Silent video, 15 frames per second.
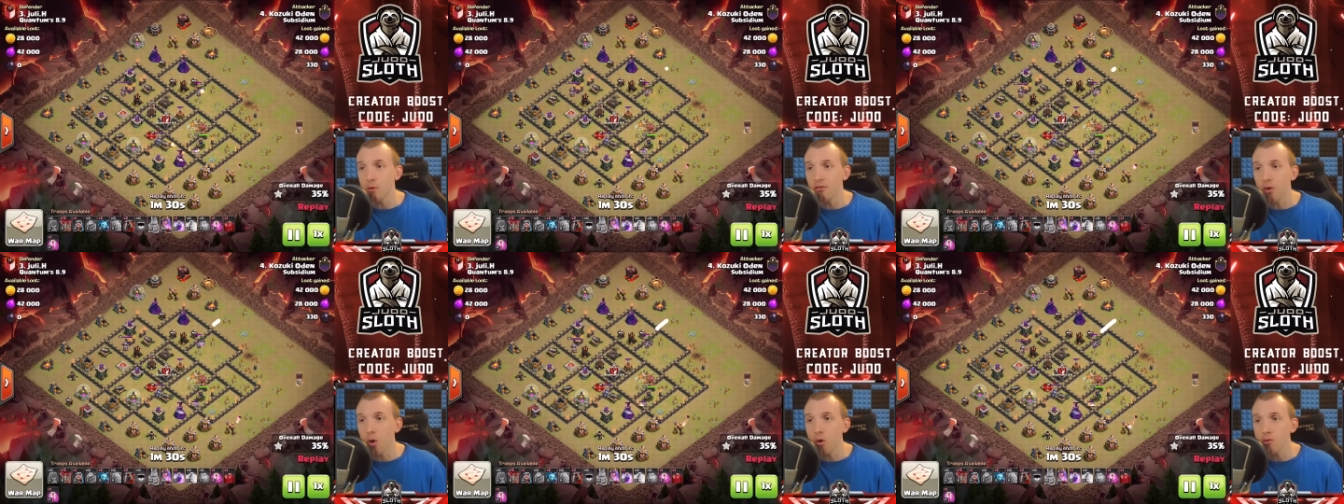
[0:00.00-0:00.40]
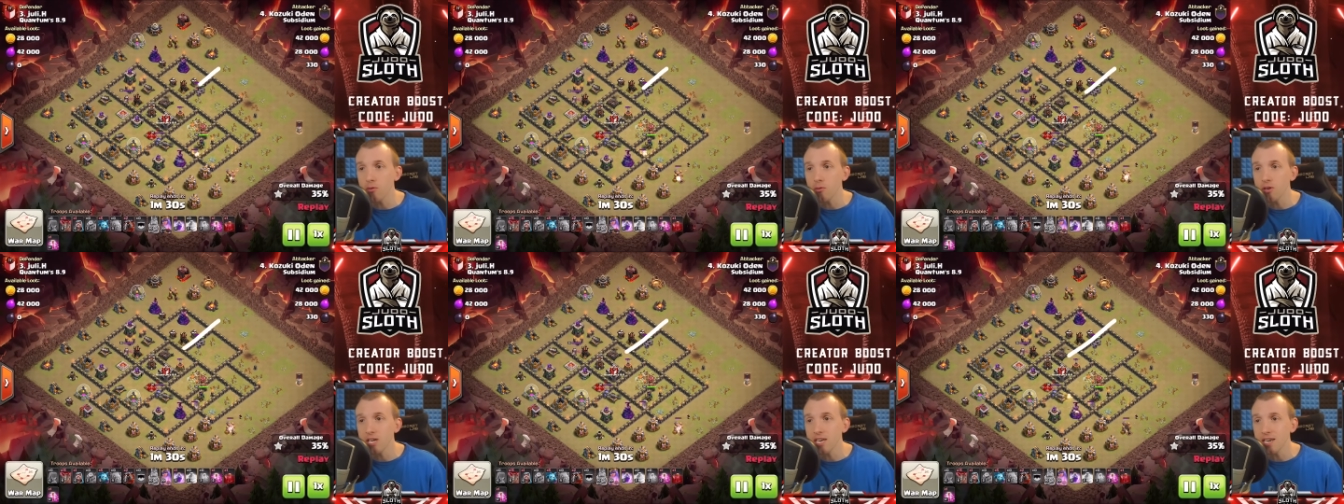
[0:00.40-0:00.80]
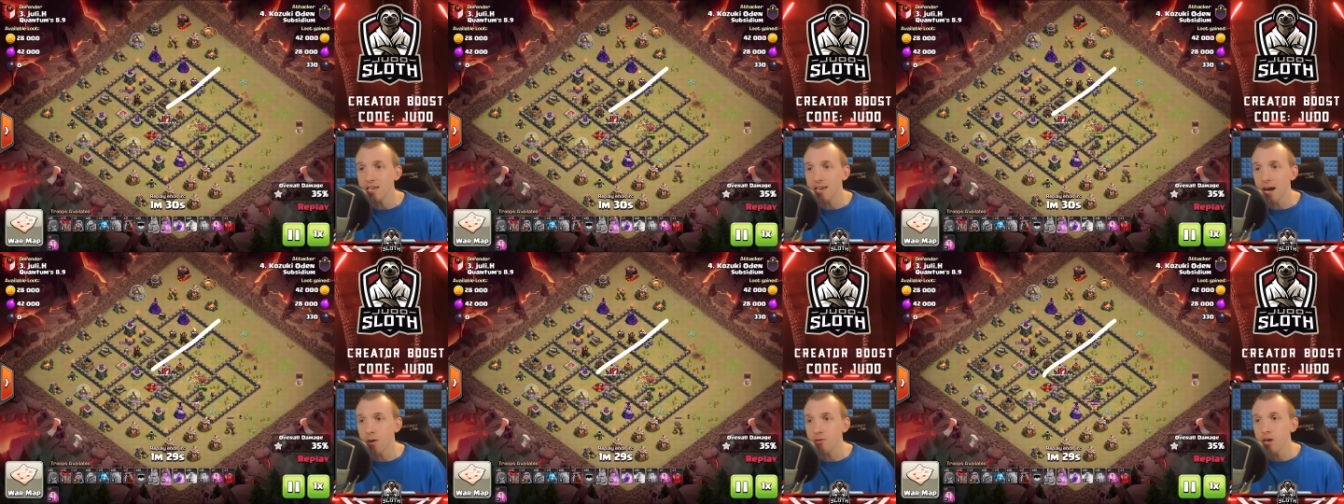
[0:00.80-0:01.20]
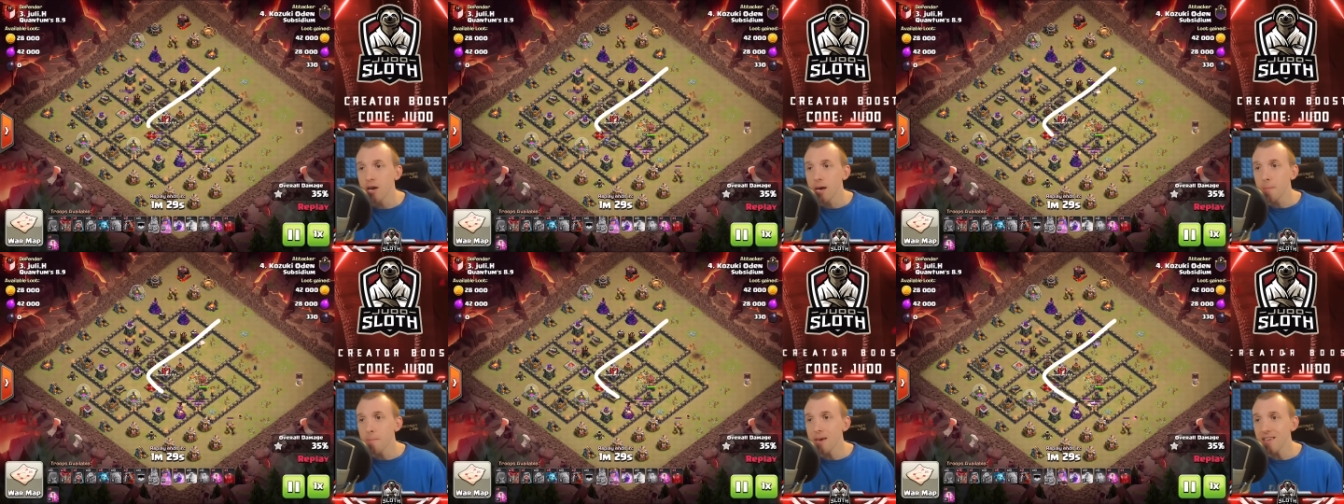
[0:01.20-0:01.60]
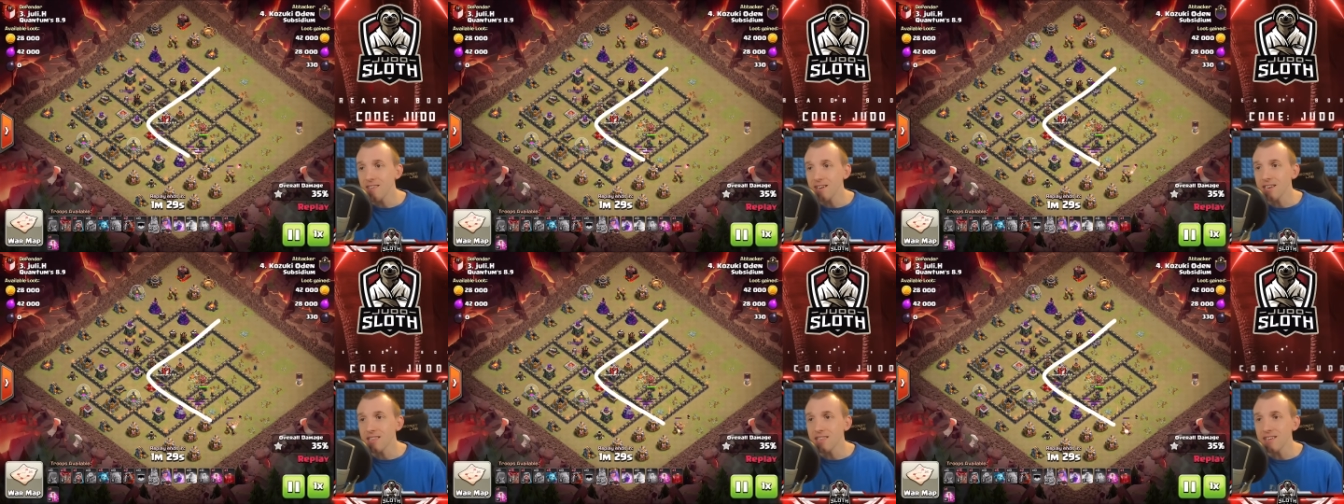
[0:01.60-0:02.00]
We've also taken out
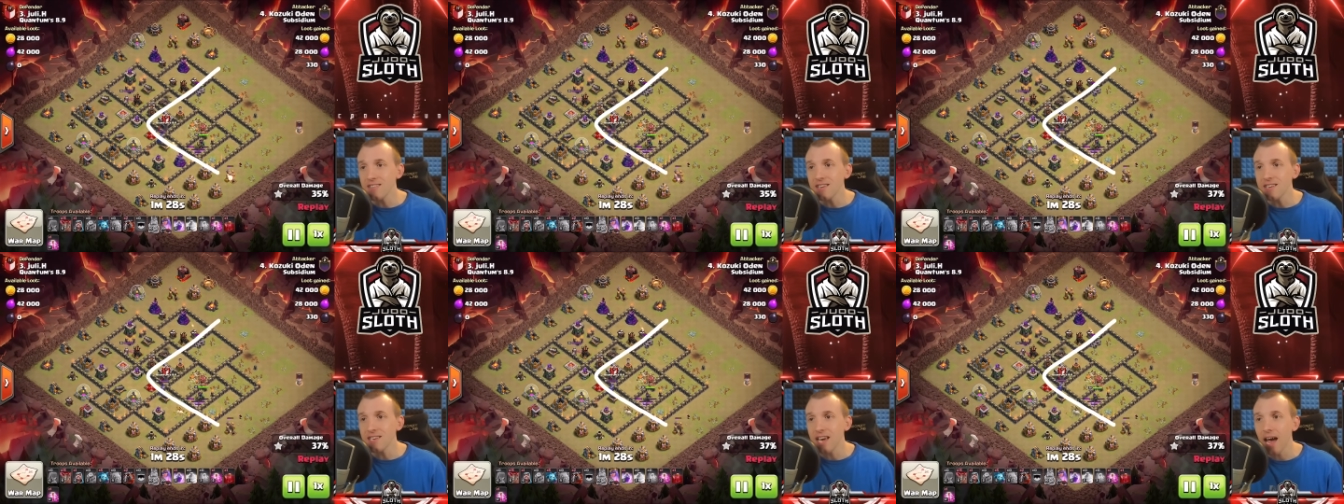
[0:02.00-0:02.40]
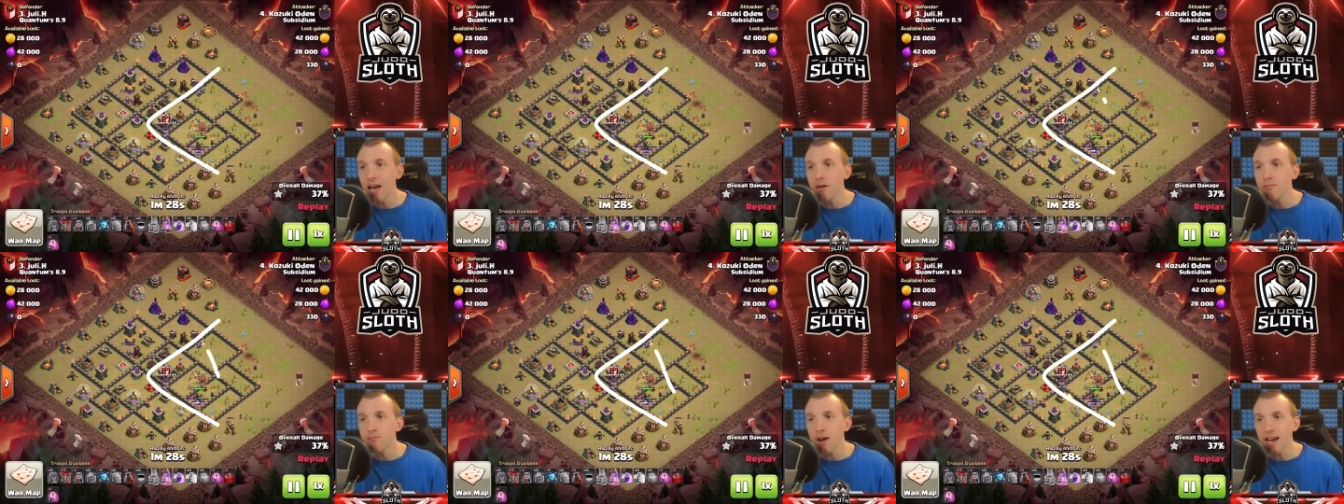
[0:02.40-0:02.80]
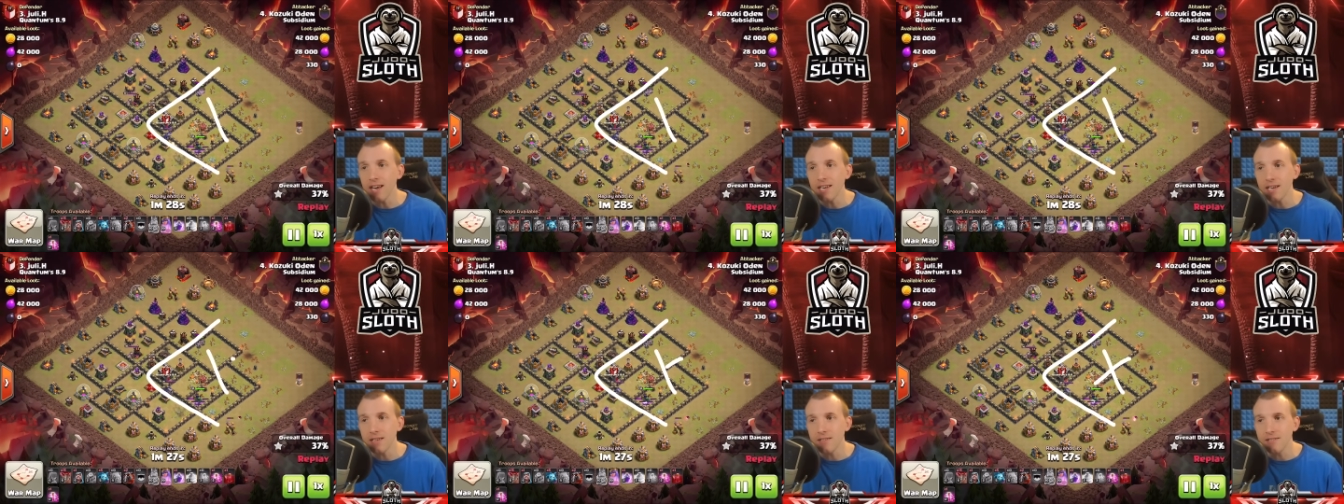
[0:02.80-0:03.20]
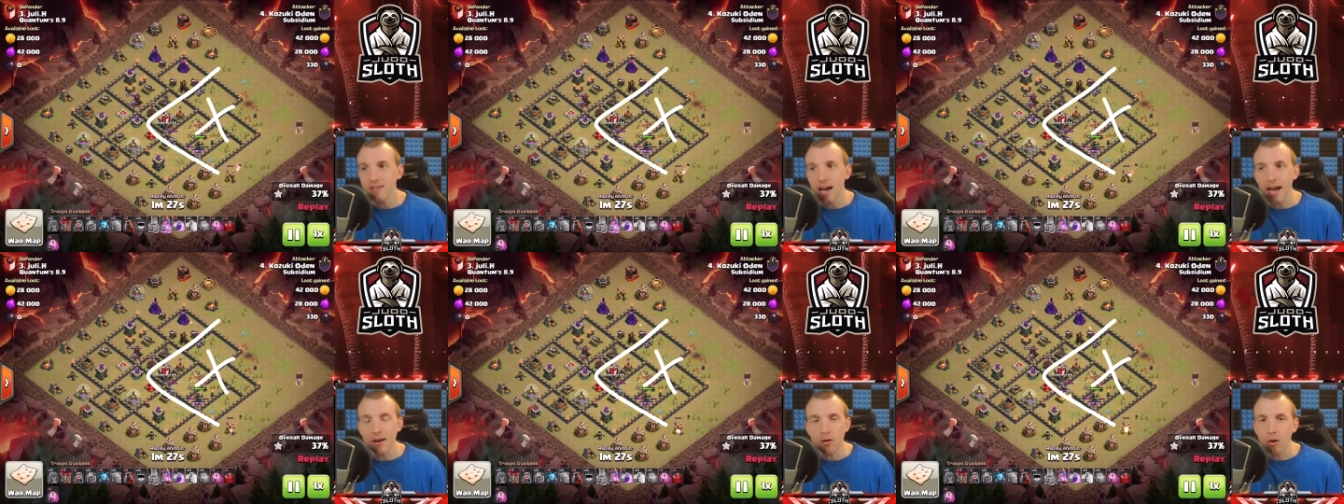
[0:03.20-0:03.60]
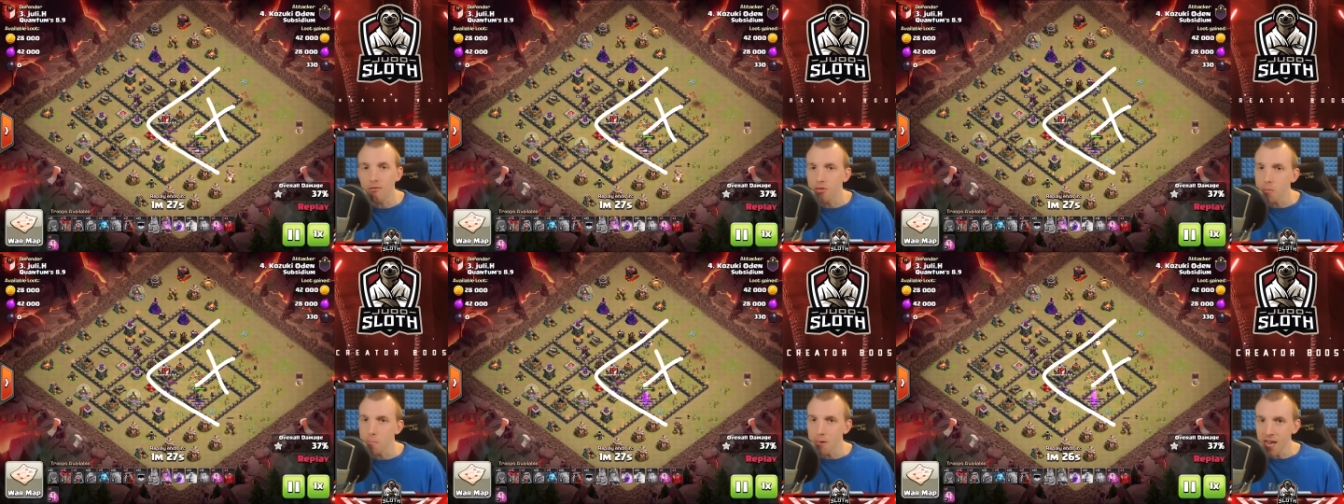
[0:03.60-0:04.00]
basically this entire right-hand side
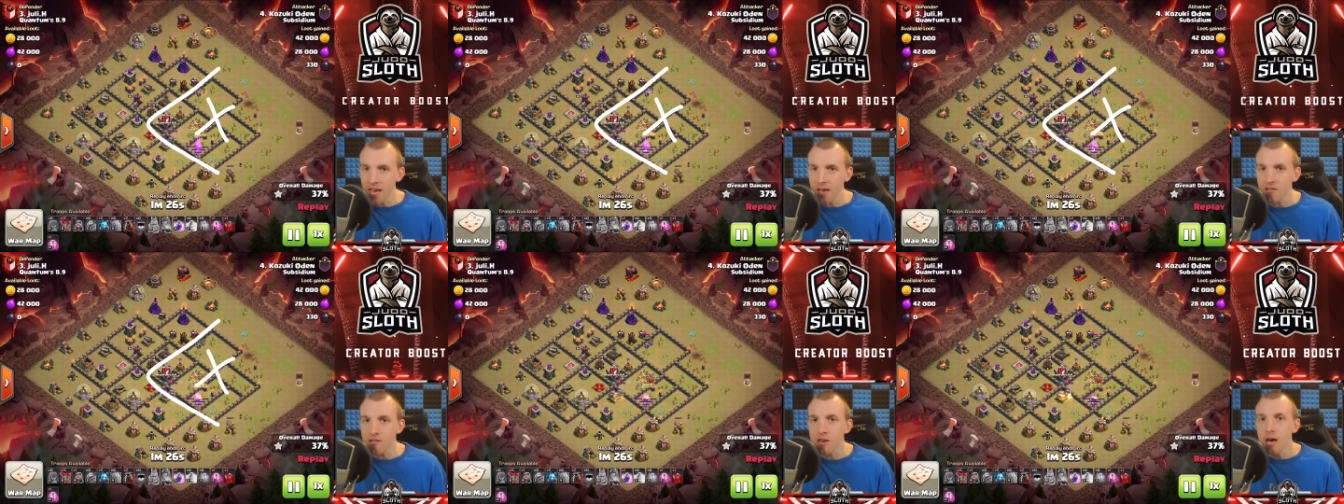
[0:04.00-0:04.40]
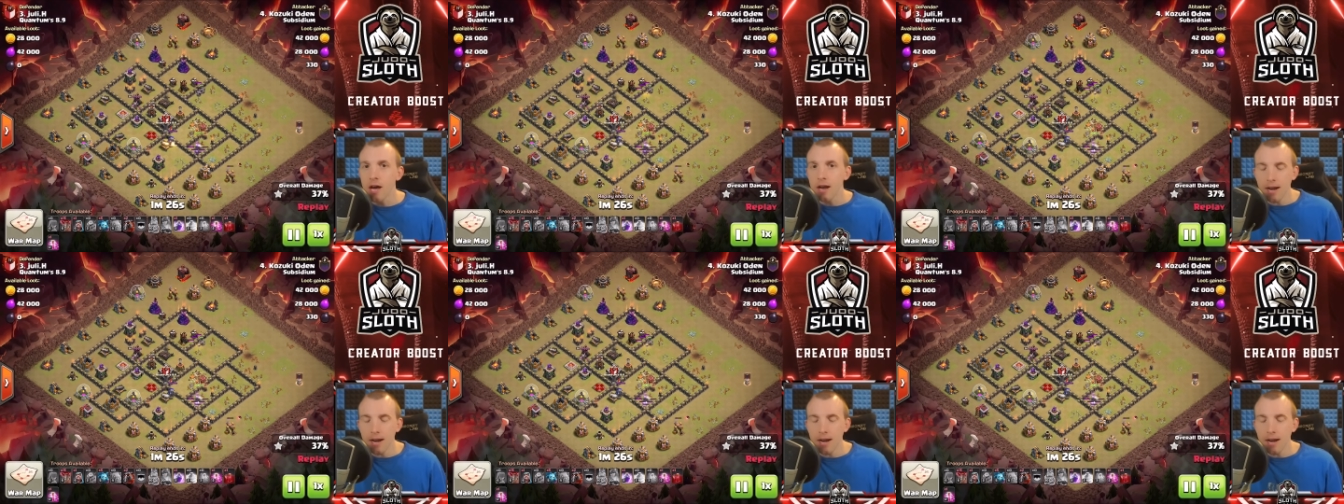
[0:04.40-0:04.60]
of the base.